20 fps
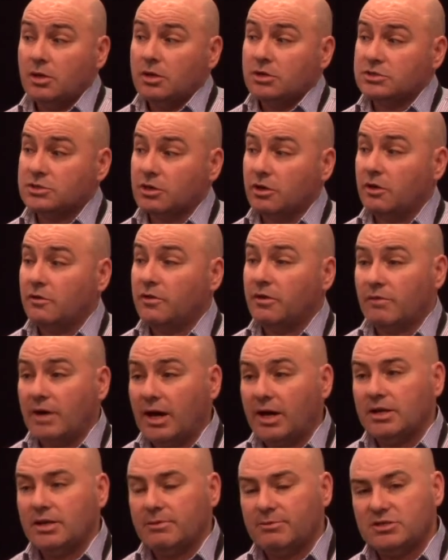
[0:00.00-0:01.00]
So there
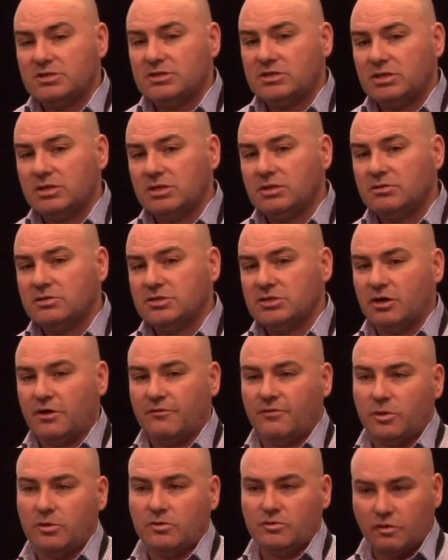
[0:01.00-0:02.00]
are limits here. So
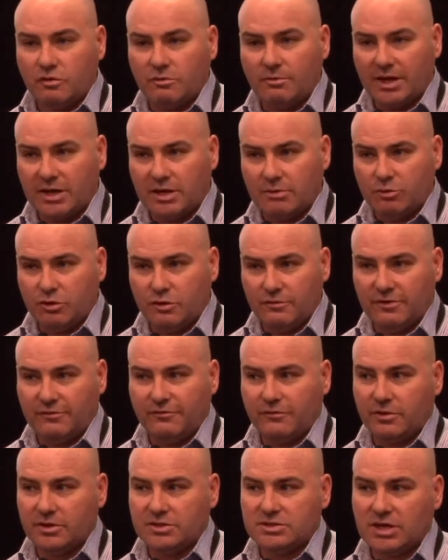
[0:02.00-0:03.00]
if you do make a movie,
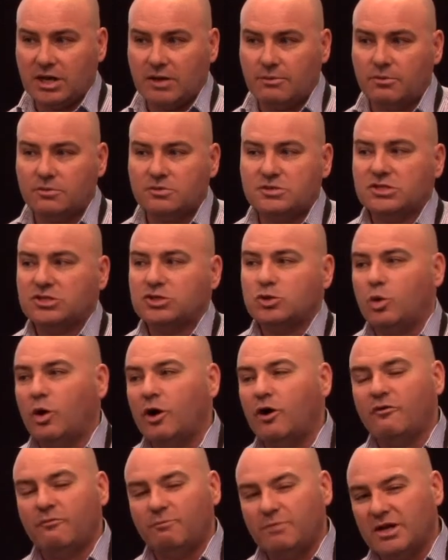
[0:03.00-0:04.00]
for example, it's a
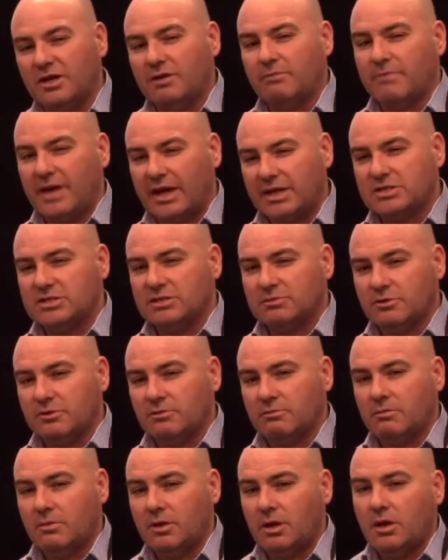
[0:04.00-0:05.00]
12-minute
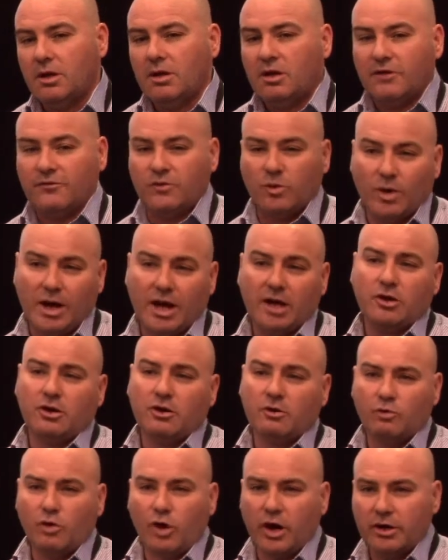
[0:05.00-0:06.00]
maximum. If you are going
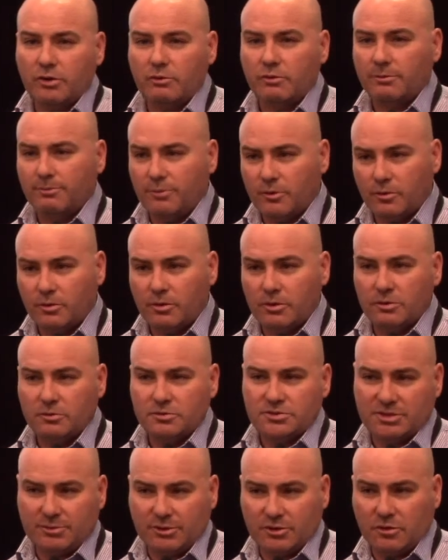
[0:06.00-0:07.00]
to write a report
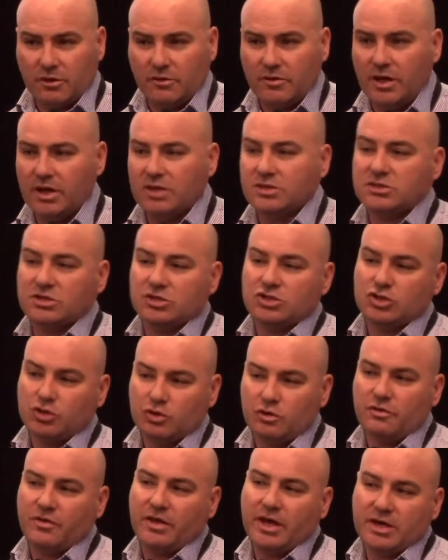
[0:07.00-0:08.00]
or something like that, it's a
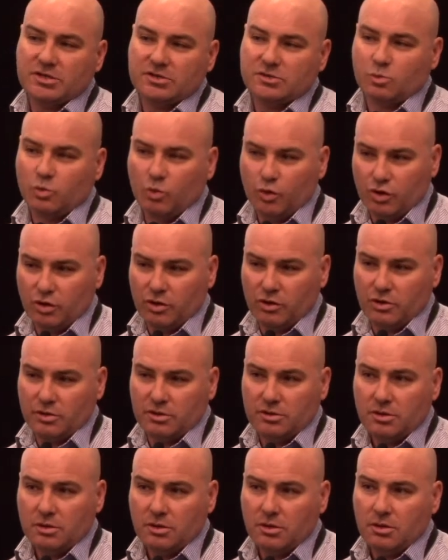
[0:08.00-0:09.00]

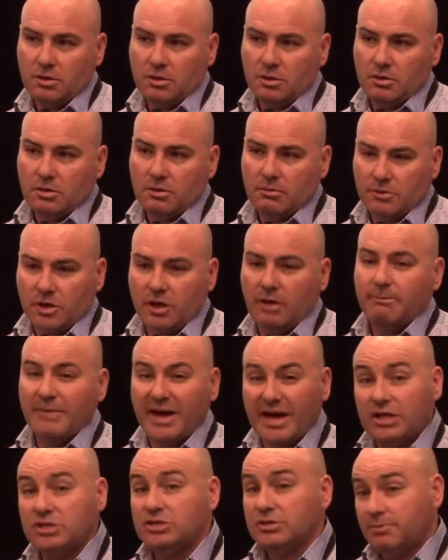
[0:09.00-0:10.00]
2,000-word
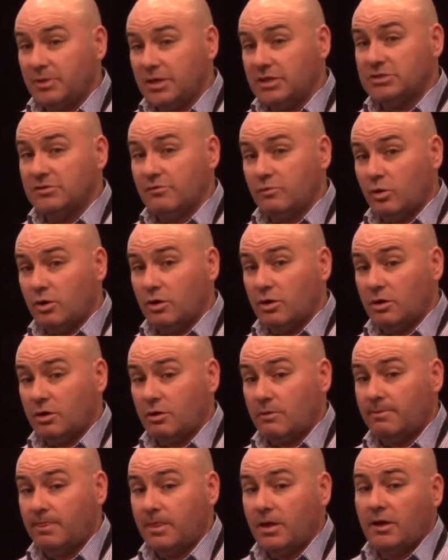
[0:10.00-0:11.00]
major piece of work.
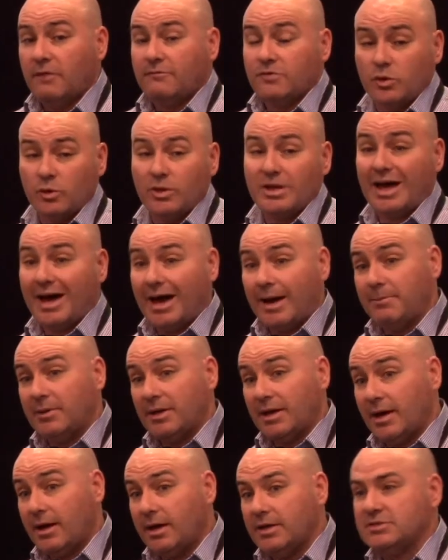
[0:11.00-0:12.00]
If you're doing
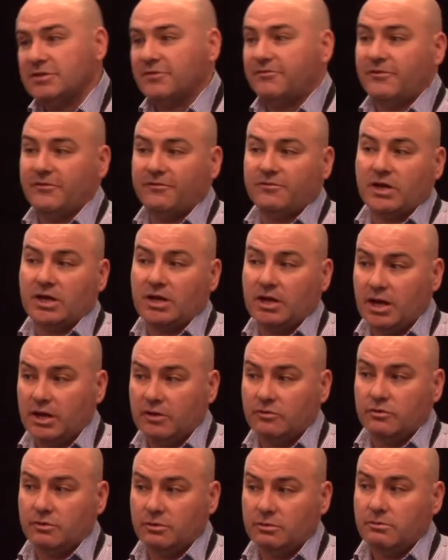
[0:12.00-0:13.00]
RPA, it's a
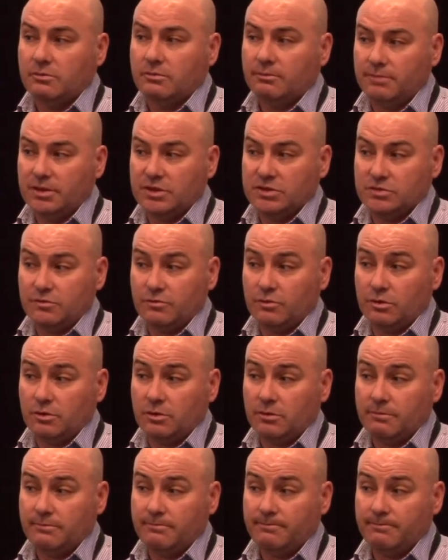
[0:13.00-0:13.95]
1,500 piece of work.